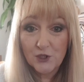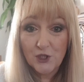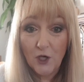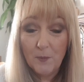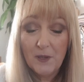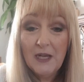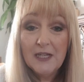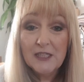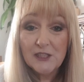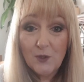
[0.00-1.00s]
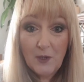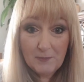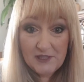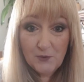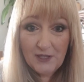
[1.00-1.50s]
shop, so I'll
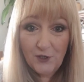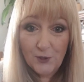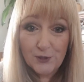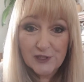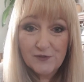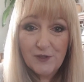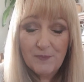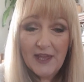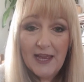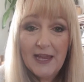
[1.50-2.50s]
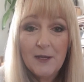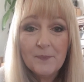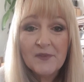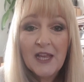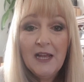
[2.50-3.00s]
be doing hauls from there.
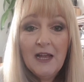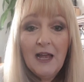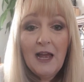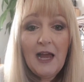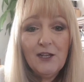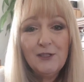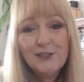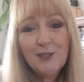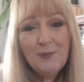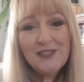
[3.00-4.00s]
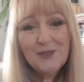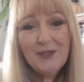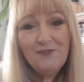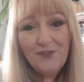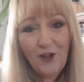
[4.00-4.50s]
I'll also be
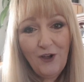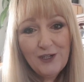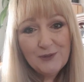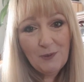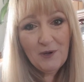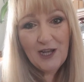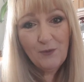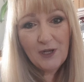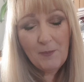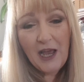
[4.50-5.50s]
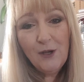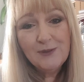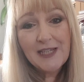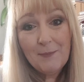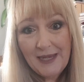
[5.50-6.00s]
doing vlogs when we're out and
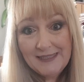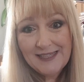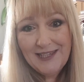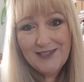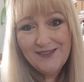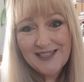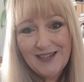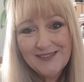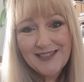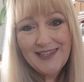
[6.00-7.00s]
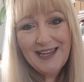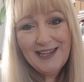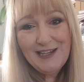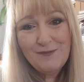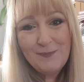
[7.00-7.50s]
about. I might take you down to the
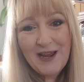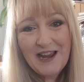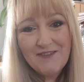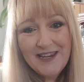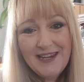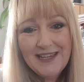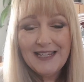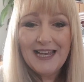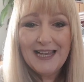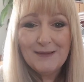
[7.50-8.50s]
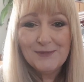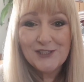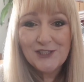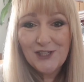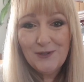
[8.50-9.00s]
Isle of Barry um,
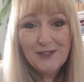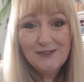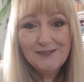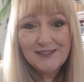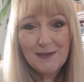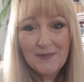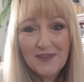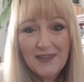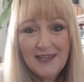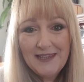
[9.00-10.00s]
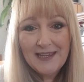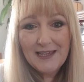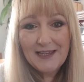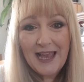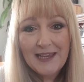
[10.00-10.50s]
and show you some of the
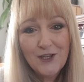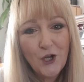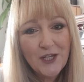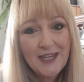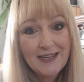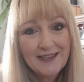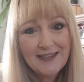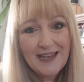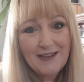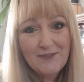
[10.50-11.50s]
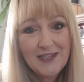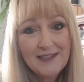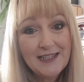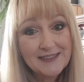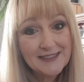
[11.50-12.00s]
uh, iconic
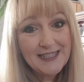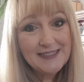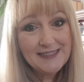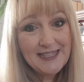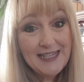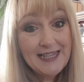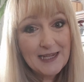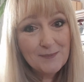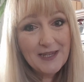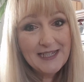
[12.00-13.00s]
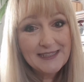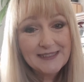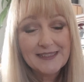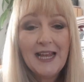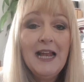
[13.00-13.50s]
Gavin and Stacey landmarks.